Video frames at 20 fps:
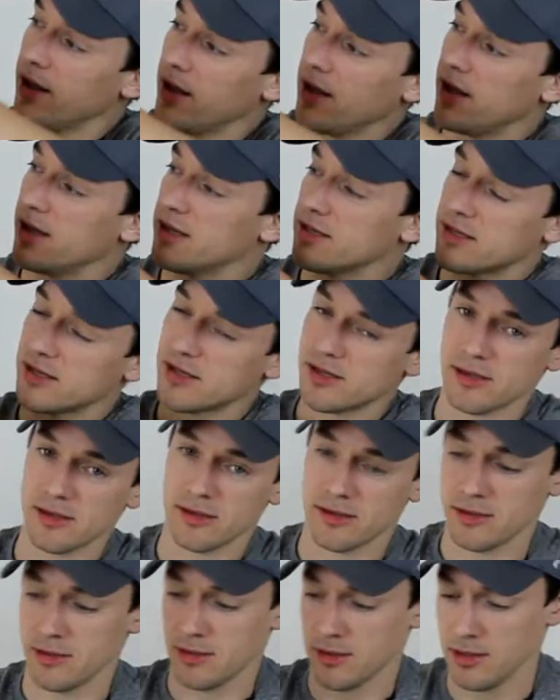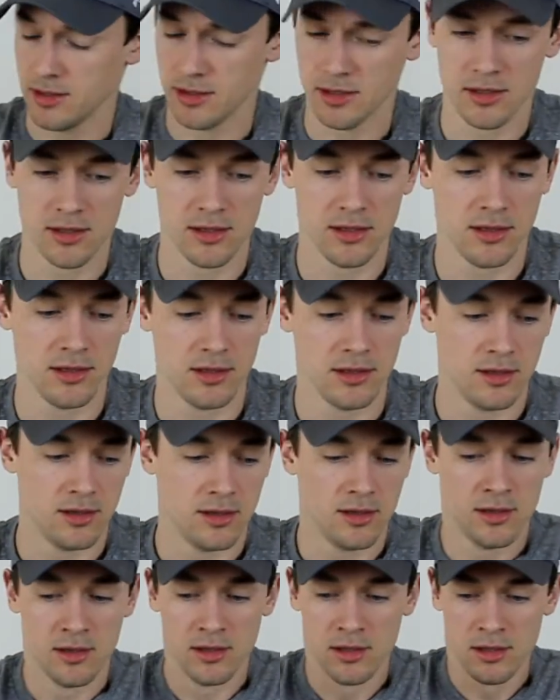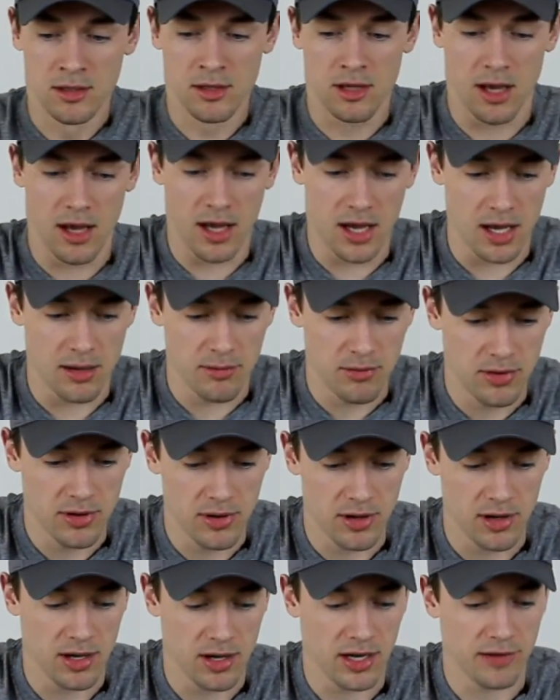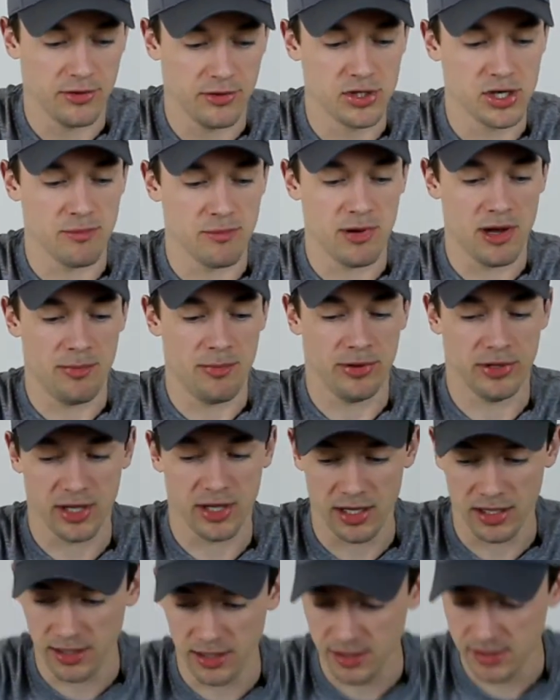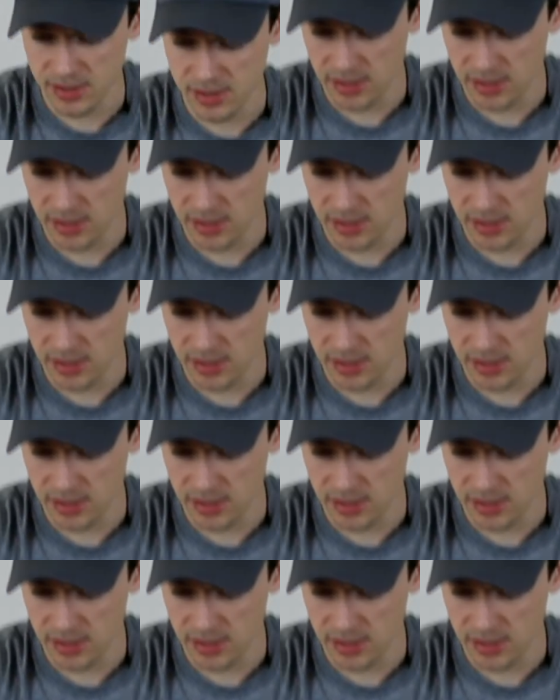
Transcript: S. I'm going to have to jump up again because